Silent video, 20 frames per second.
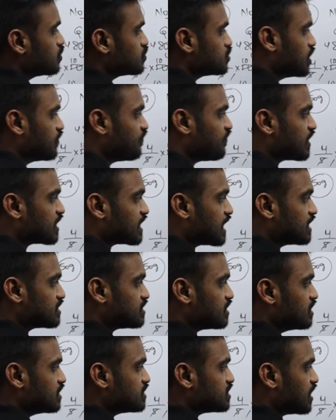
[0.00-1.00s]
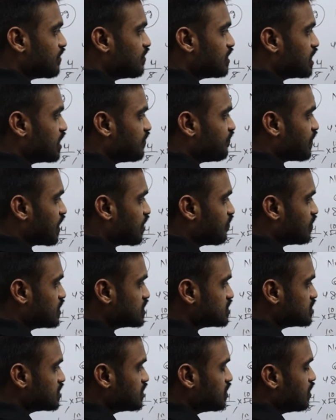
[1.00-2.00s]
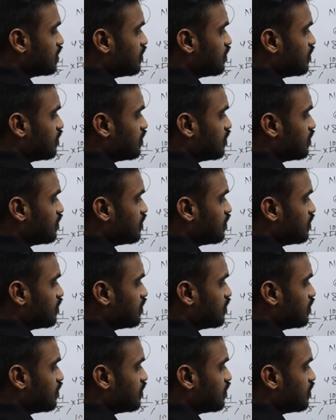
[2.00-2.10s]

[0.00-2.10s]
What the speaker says: So if I cancel this I will get 5 ones